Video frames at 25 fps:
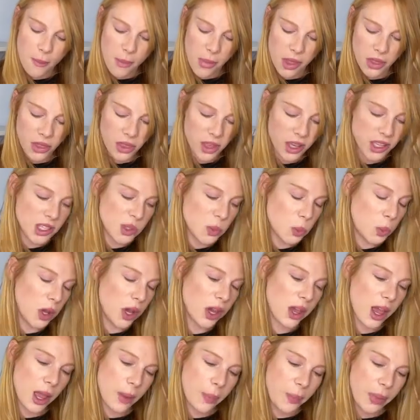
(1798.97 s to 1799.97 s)
This
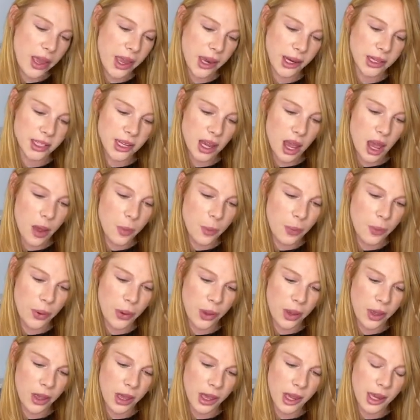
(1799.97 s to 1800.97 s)
book I picked up
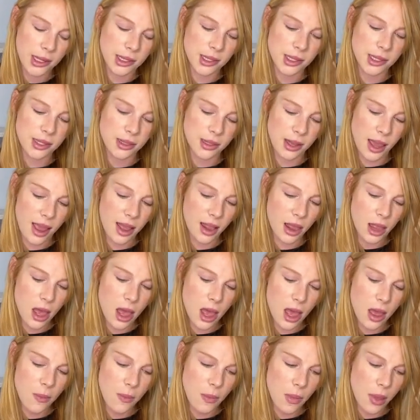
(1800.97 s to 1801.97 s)
in
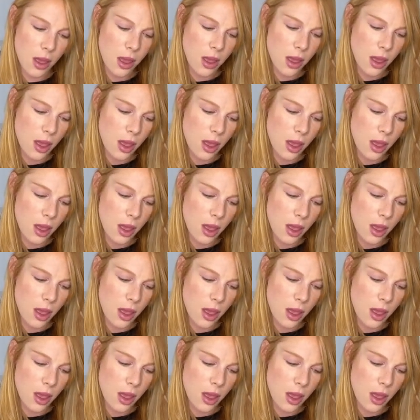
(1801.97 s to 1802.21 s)
Salem,